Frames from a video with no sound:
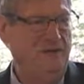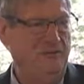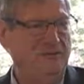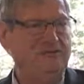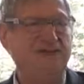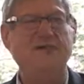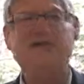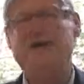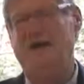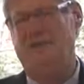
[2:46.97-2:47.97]
Well, the same
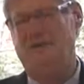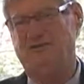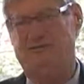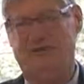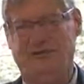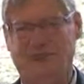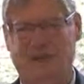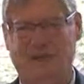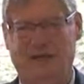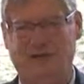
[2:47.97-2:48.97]
thing happens when
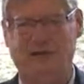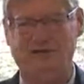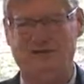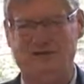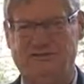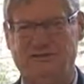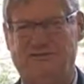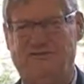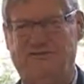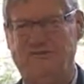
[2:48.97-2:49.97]
nations
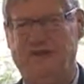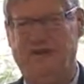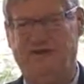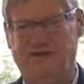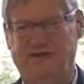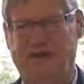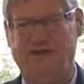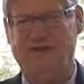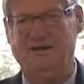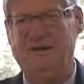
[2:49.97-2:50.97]
of, and there's
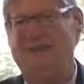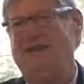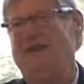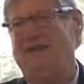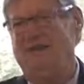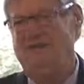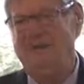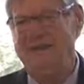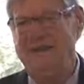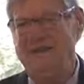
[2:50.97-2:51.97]
not Native
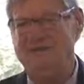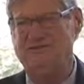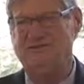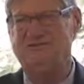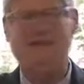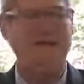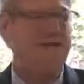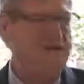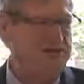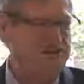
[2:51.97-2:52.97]
Canadians, there's many
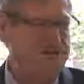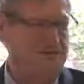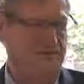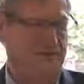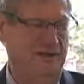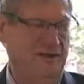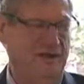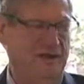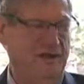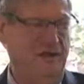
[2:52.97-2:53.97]
nations of
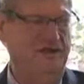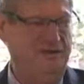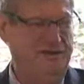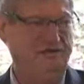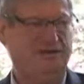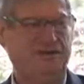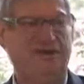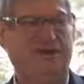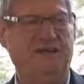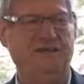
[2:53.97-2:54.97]
Indigenous
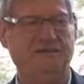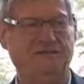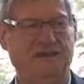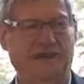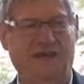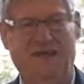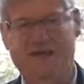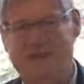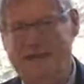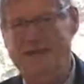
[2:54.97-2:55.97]
Canadians
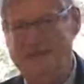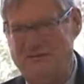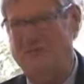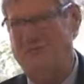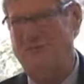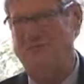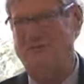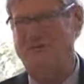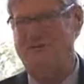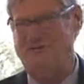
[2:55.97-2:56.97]
and many different
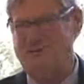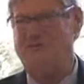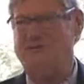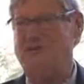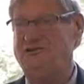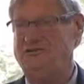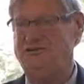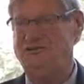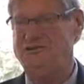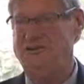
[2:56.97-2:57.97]
members of different
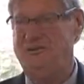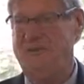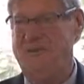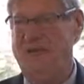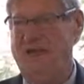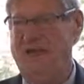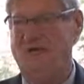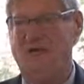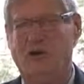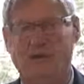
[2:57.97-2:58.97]
churches.
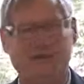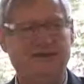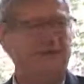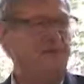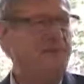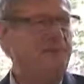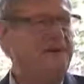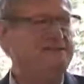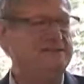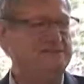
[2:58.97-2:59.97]
And we're all at different
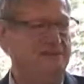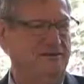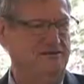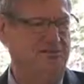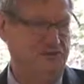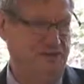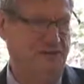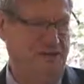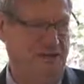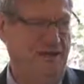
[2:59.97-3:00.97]
places on this
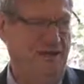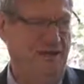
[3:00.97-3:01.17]
journey